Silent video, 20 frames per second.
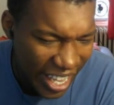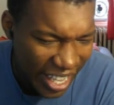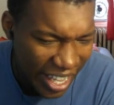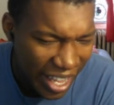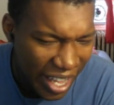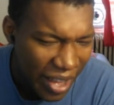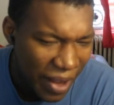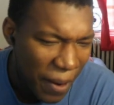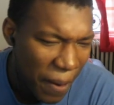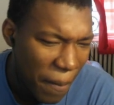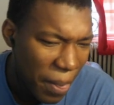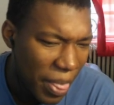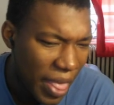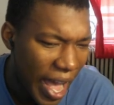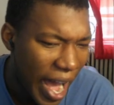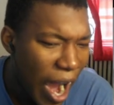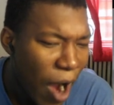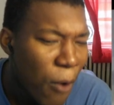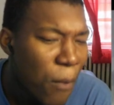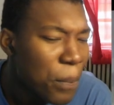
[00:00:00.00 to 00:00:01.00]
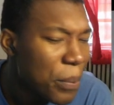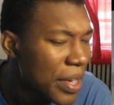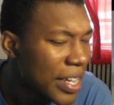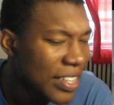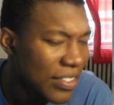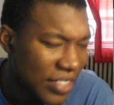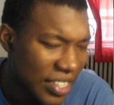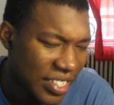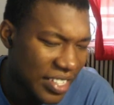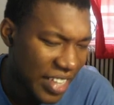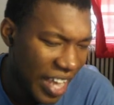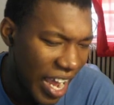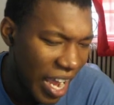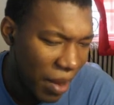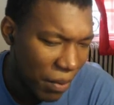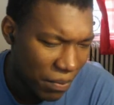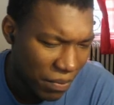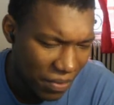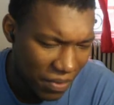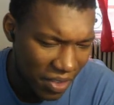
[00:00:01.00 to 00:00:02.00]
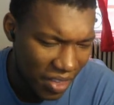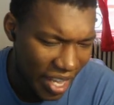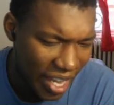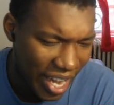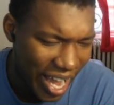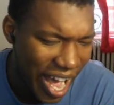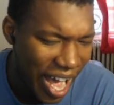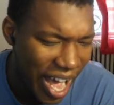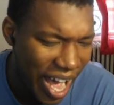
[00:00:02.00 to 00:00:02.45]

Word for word: Like how big is this game? Like